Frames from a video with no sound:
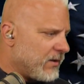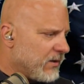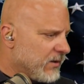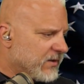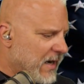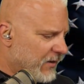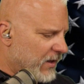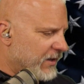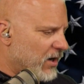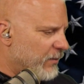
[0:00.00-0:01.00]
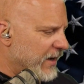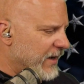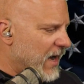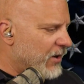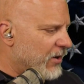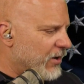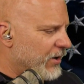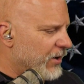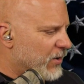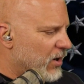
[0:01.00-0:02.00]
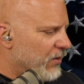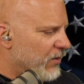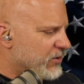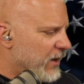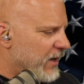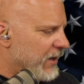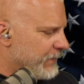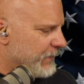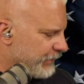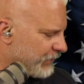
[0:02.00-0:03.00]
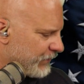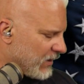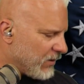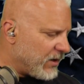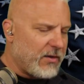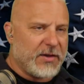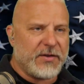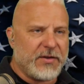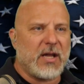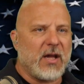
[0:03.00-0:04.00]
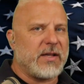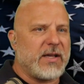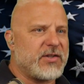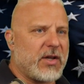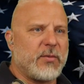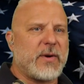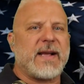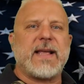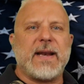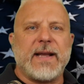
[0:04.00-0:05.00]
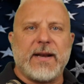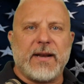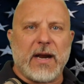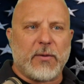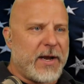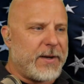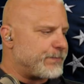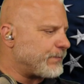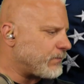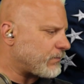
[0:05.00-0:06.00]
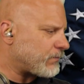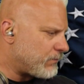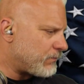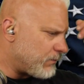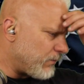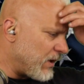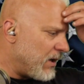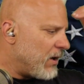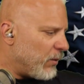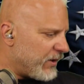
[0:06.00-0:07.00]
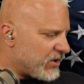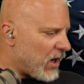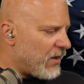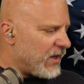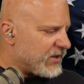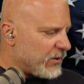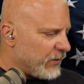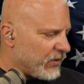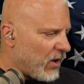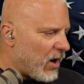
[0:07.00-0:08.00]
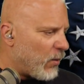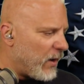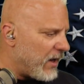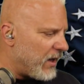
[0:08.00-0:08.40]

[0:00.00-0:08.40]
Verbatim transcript: It's not like, oh, my God, hurry up, go this way. You know, they're killing each other. We're not getting into that, right? We saw this. He went through the hallway.